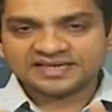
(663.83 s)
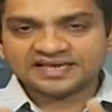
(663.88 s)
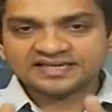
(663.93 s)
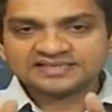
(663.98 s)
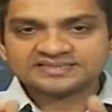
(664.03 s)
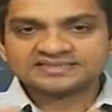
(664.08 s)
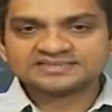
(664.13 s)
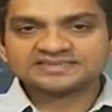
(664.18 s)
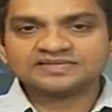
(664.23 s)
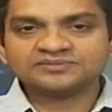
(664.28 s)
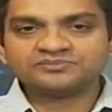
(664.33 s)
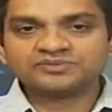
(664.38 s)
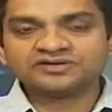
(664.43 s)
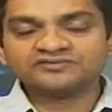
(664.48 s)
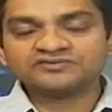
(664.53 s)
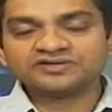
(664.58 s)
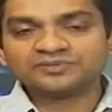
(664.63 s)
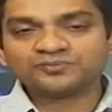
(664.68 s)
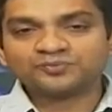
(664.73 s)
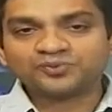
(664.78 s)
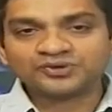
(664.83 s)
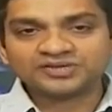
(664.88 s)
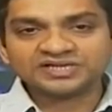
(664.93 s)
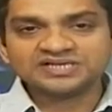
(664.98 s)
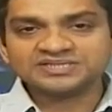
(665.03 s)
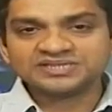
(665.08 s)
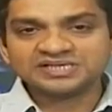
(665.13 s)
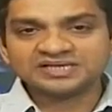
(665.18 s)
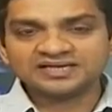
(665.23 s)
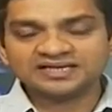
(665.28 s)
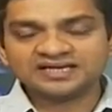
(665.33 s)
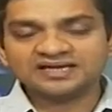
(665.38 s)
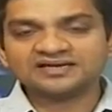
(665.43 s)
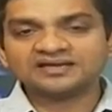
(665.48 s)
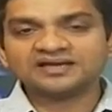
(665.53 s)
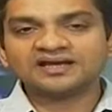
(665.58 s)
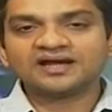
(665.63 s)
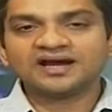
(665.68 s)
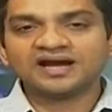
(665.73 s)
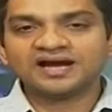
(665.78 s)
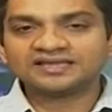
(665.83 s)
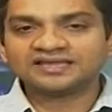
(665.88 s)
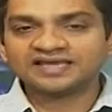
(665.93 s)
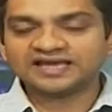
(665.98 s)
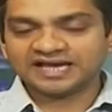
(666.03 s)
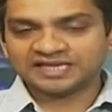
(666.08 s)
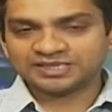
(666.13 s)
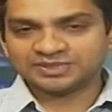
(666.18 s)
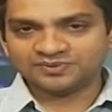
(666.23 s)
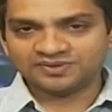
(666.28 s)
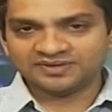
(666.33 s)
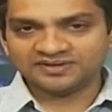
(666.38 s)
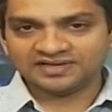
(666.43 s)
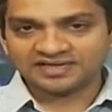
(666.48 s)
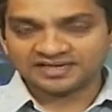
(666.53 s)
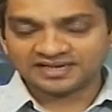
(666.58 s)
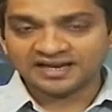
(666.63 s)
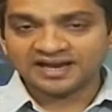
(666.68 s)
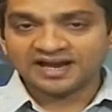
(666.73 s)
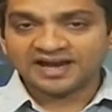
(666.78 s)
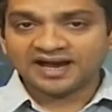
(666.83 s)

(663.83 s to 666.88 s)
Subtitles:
existing between the potential yield and the actual yield,